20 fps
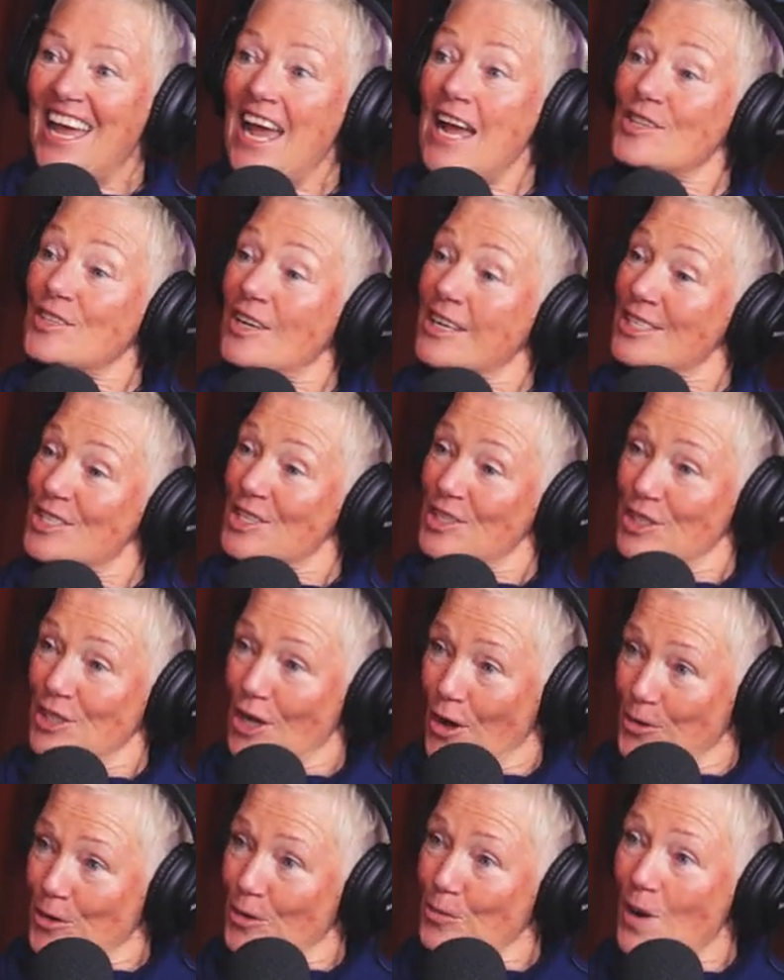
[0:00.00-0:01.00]
So I
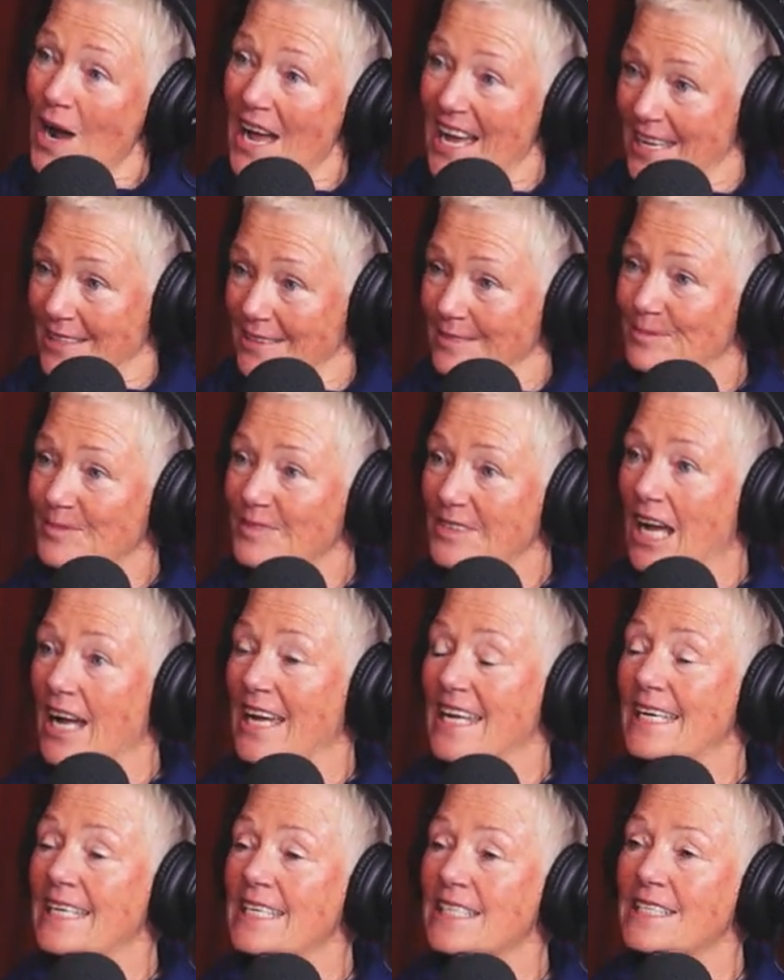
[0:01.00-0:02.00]
stowed away. I
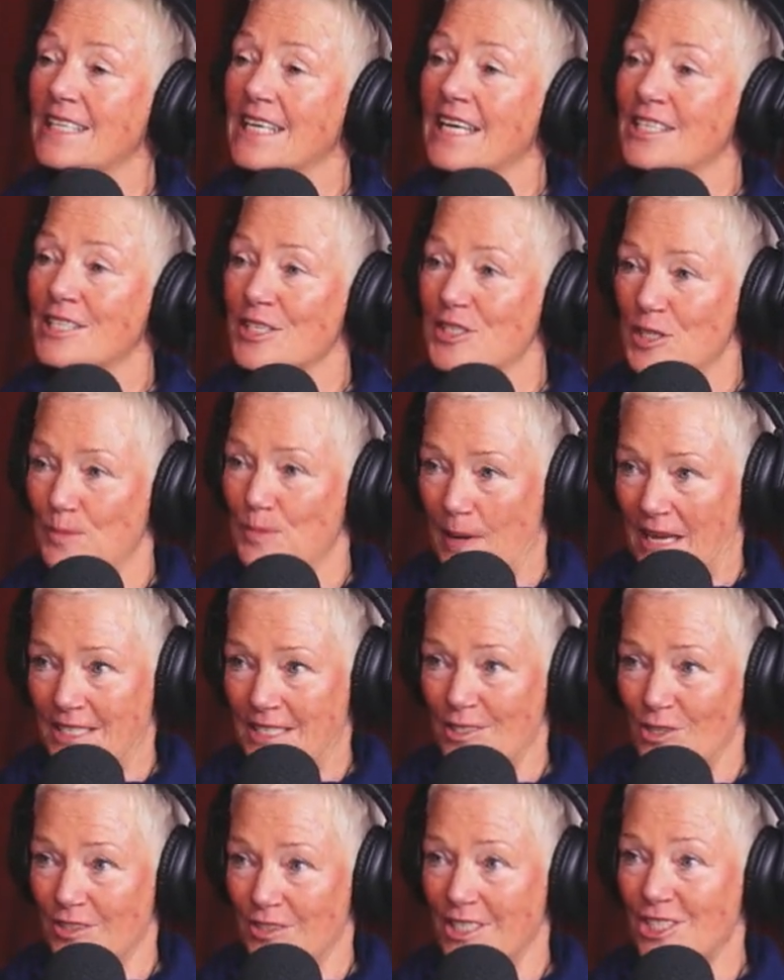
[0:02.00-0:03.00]
hid in a
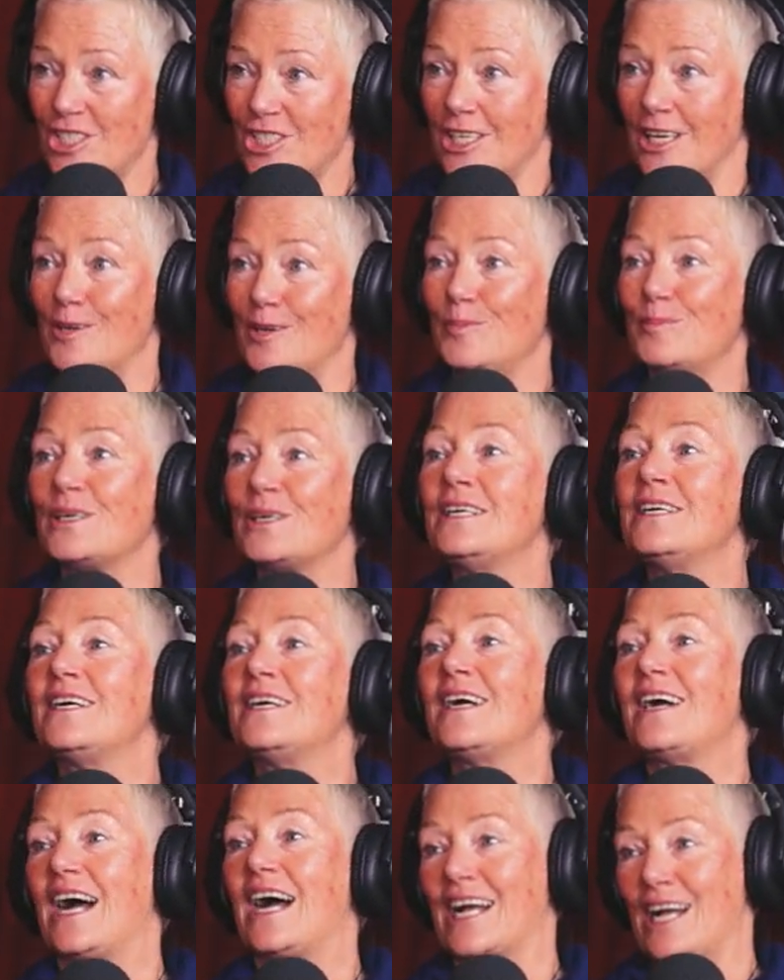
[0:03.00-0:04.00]
space on the ship
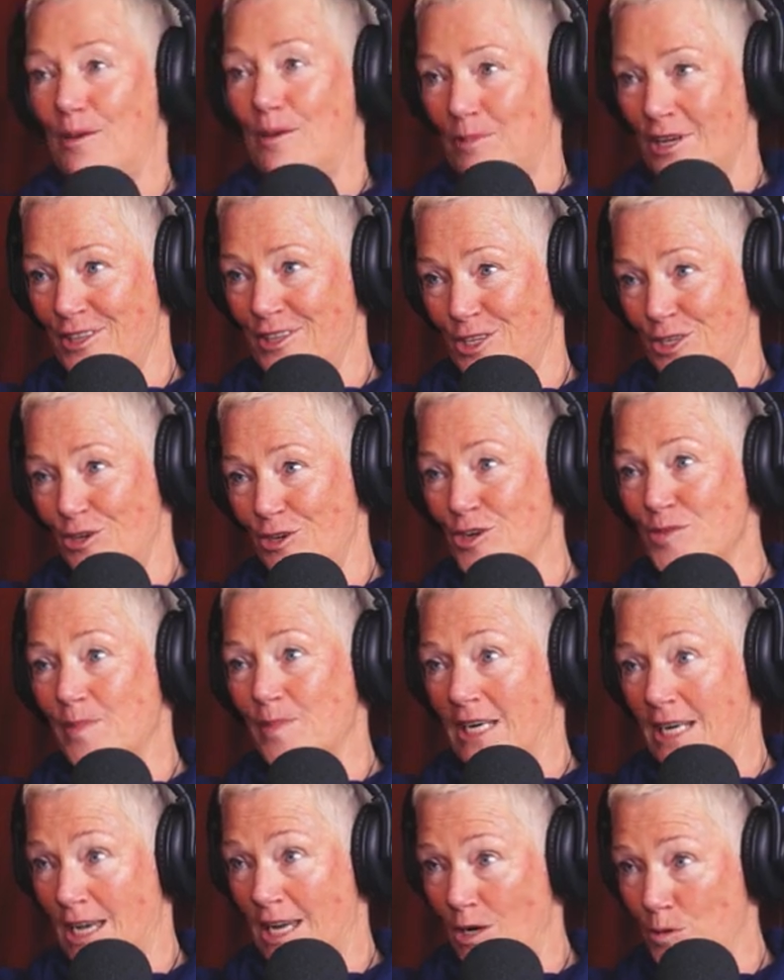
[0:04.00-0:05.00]
a couple of the
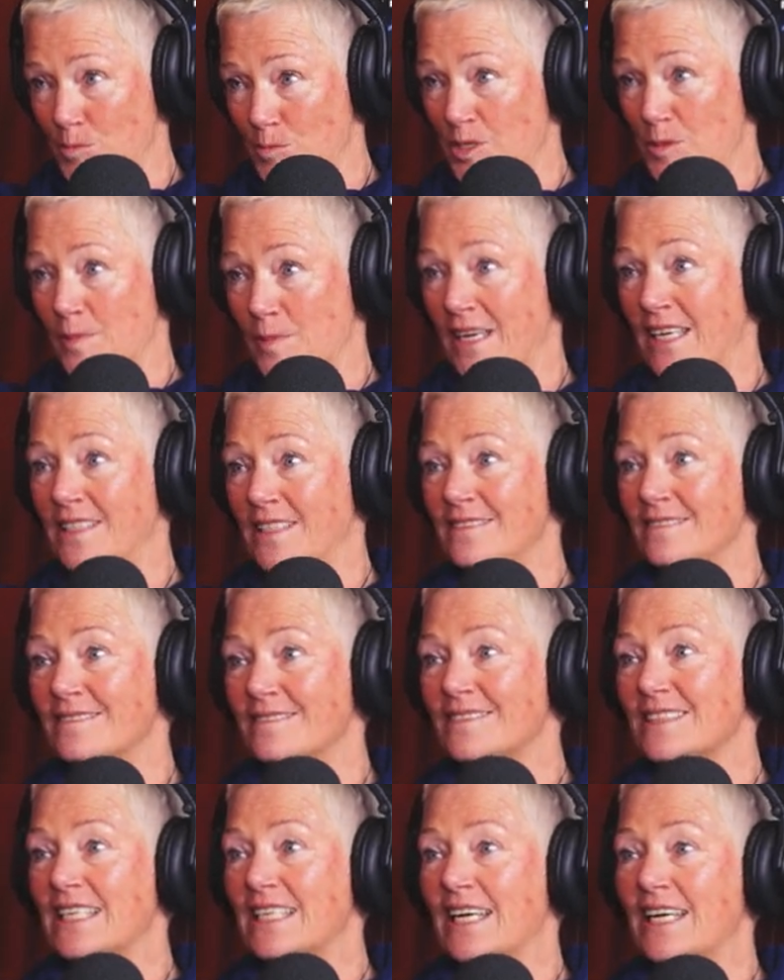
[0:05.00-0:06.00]
crewmen helped me.
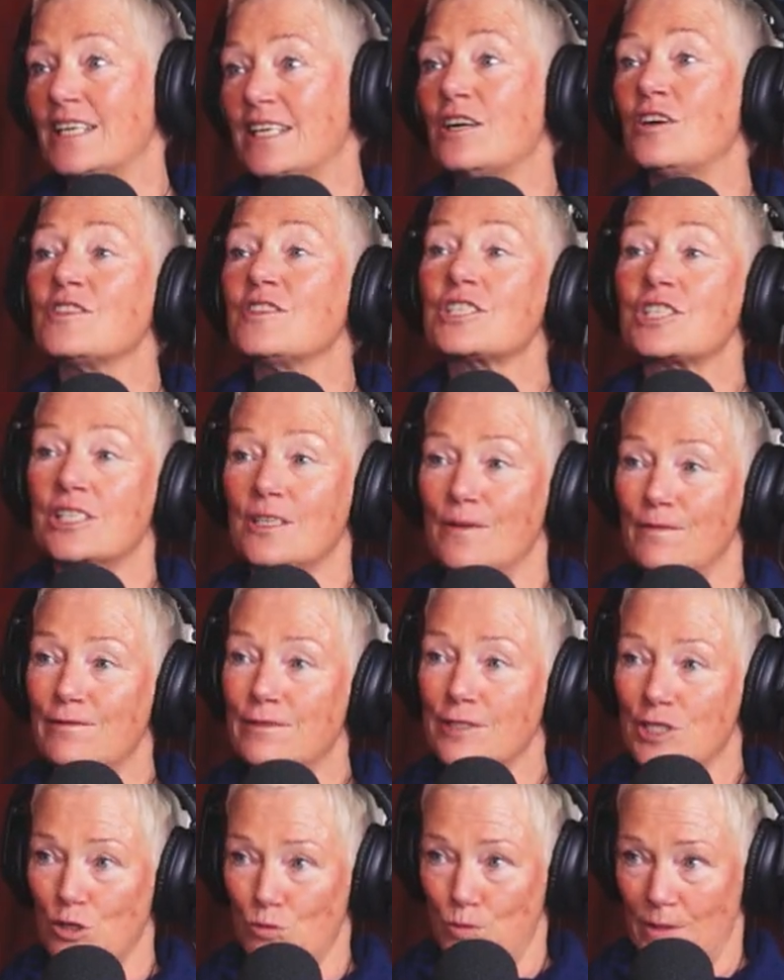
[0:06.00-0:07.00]
Yeah. Hid on the ship for
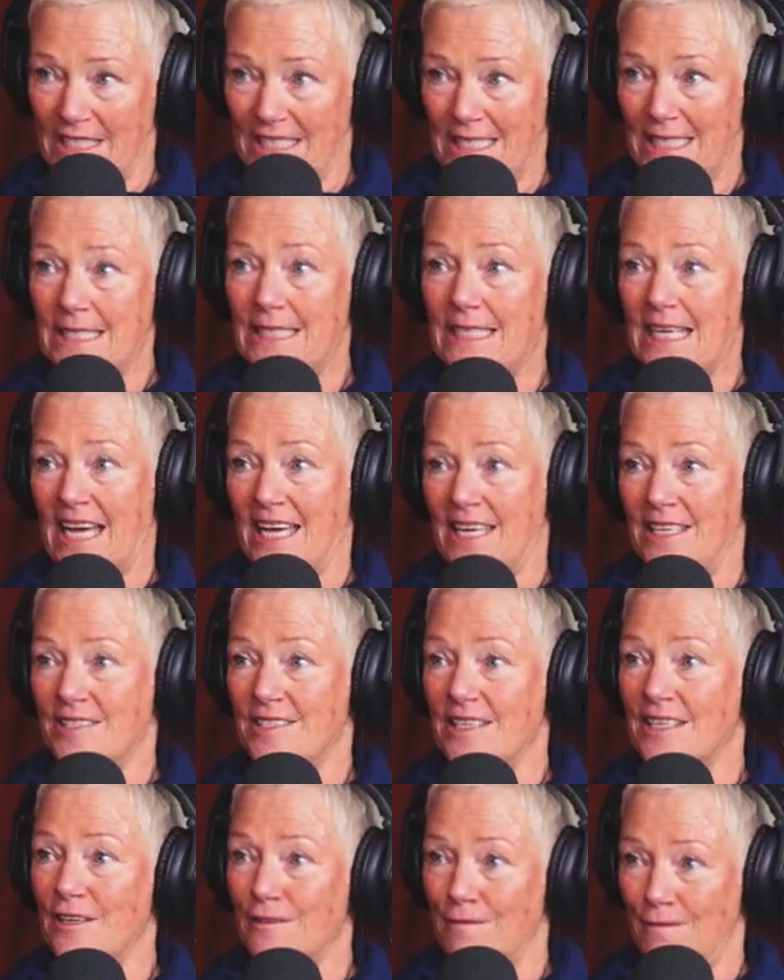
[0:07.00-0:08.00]
20 days
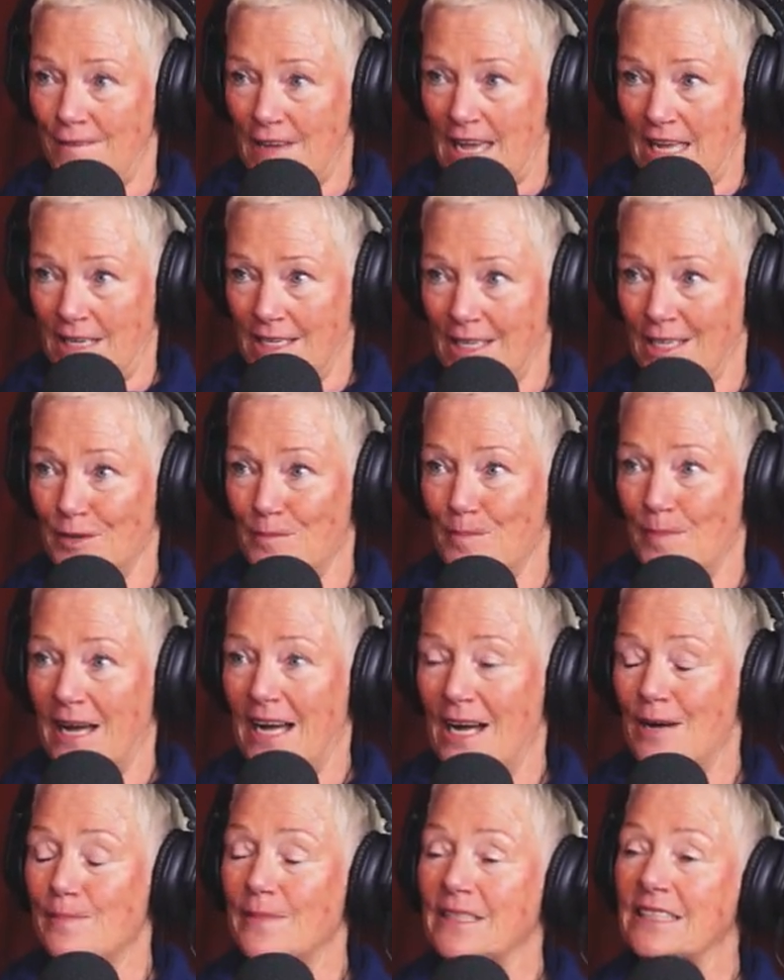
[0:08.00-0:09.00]
in a fan
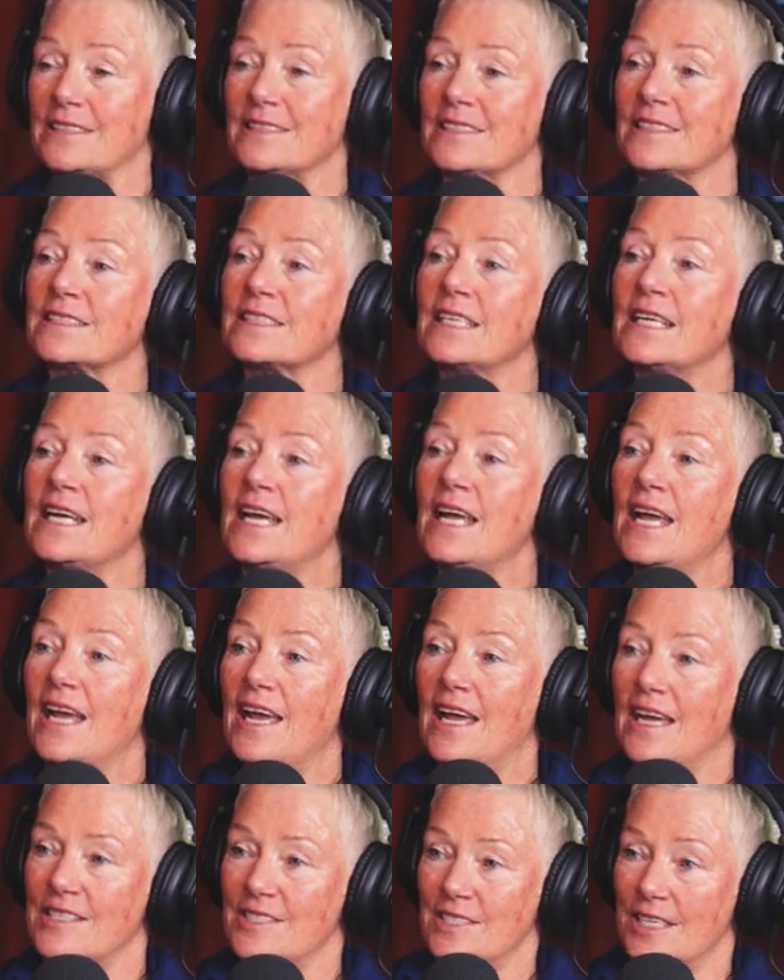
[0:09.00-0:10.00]
compartment
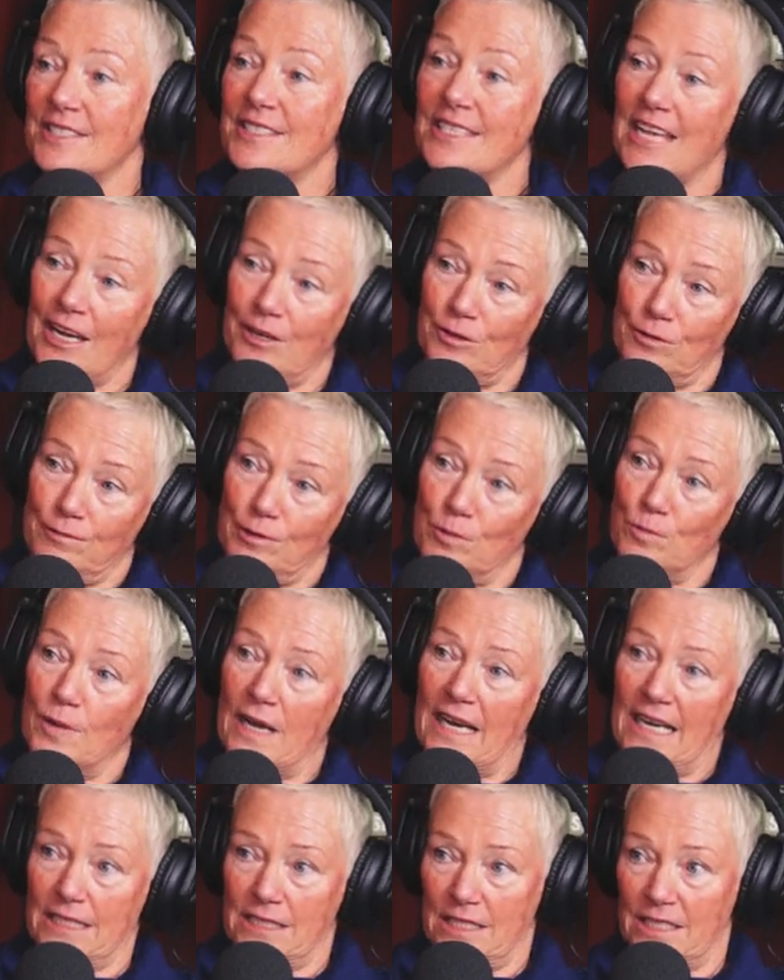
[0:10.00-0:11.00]
as it sailed from
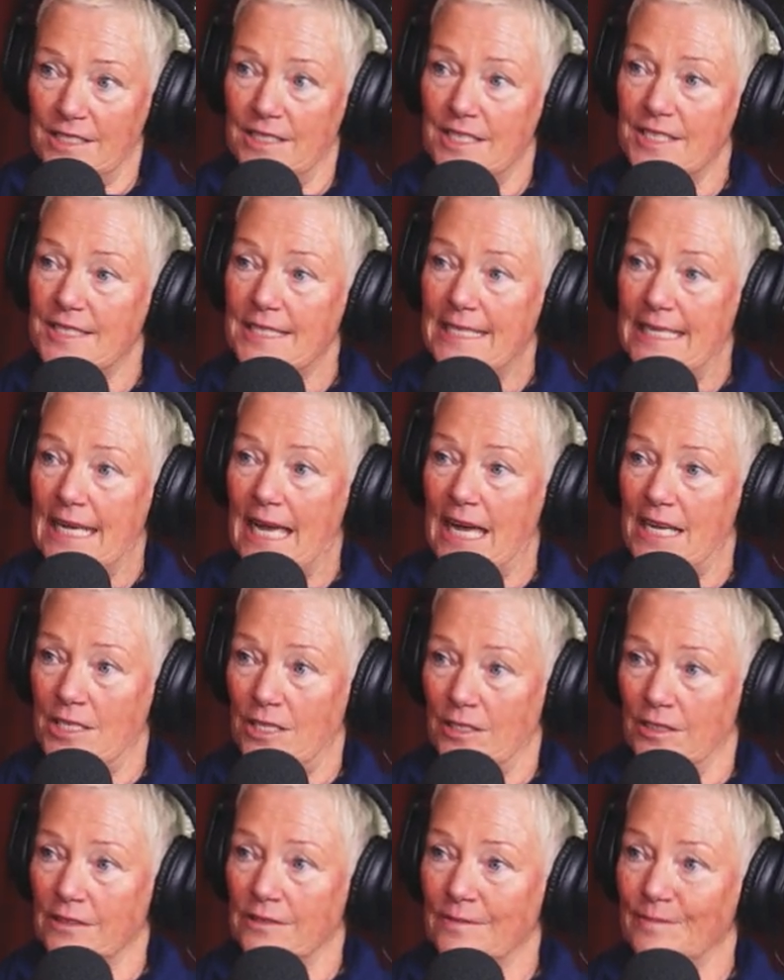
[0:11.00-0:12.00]
Wellington to
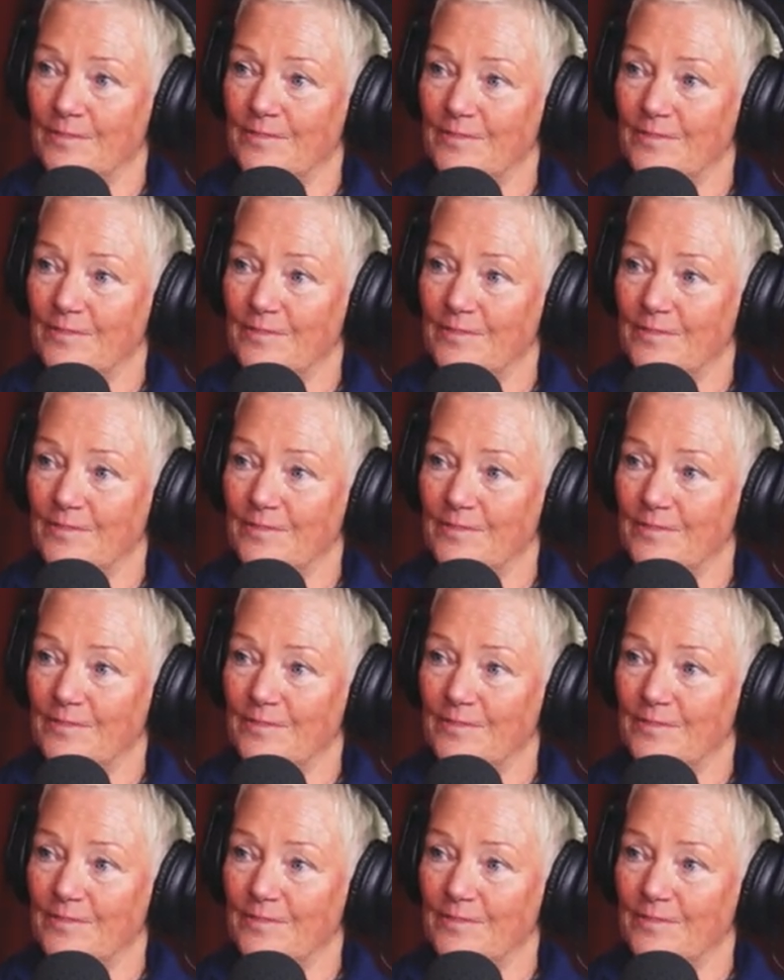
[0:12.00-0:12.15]
Seattle.